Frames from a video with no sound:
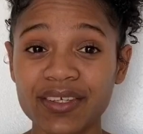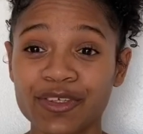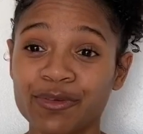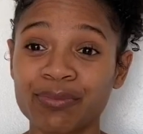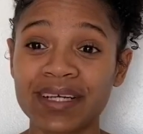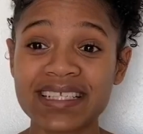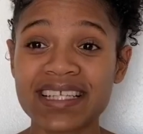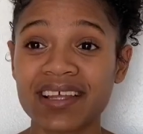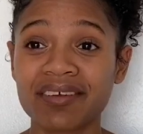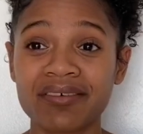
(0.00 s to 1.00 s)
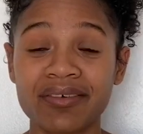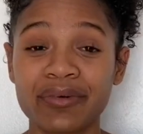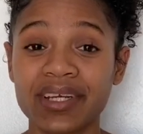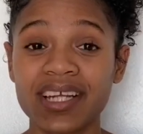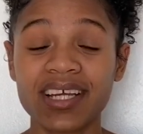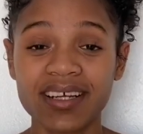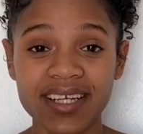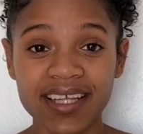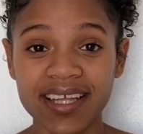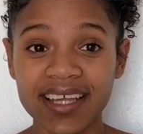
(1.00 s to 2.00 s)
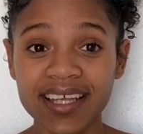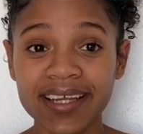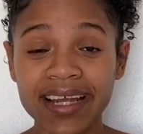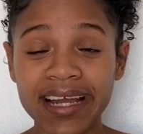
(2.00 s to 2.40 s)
You must have really curly hair